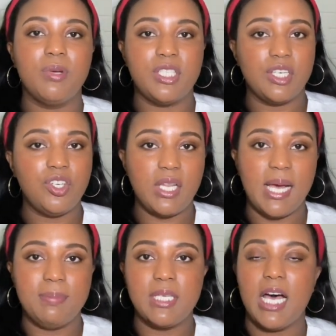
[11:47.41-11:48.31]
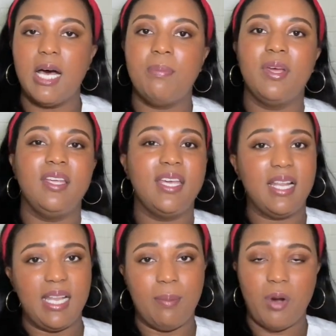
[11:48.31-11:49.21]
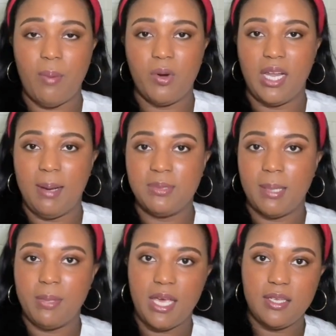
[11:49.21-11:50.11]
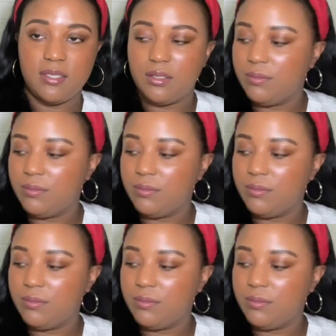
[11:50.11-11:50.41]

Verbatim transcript: protect your laptop and get a, a proper laptop case.